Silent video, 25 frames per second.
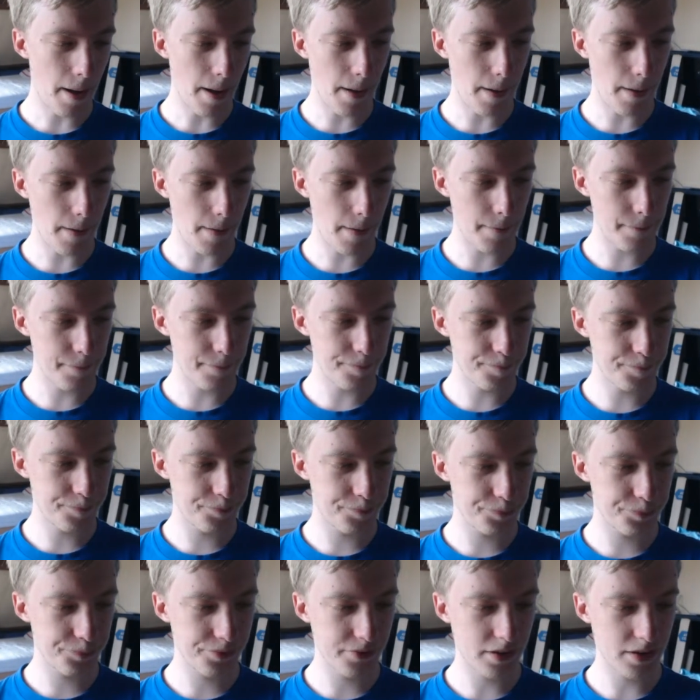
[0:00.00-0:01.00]
Um,
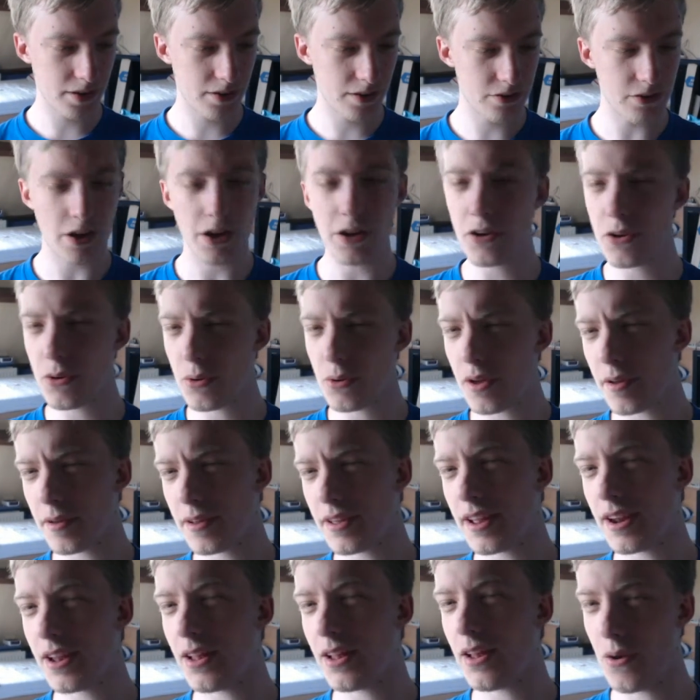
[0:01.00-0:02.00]
so I knew
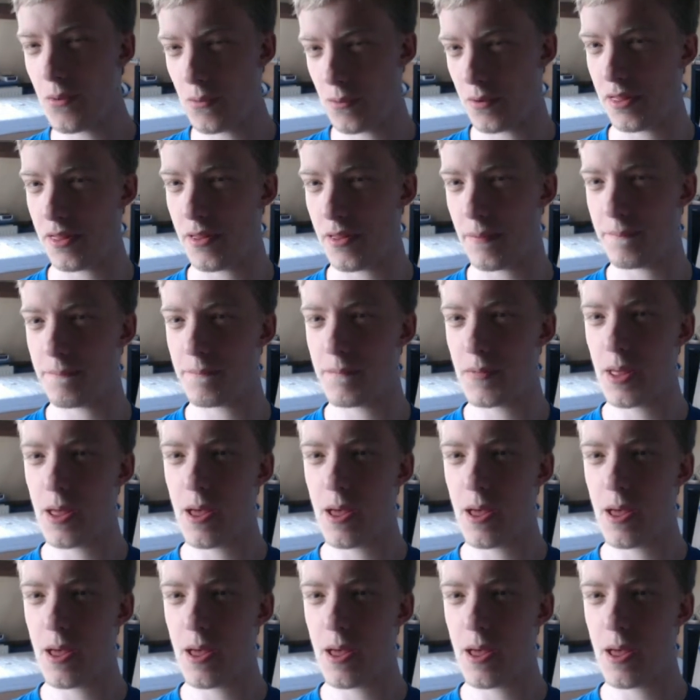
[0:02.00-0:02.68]
I'd get along with them.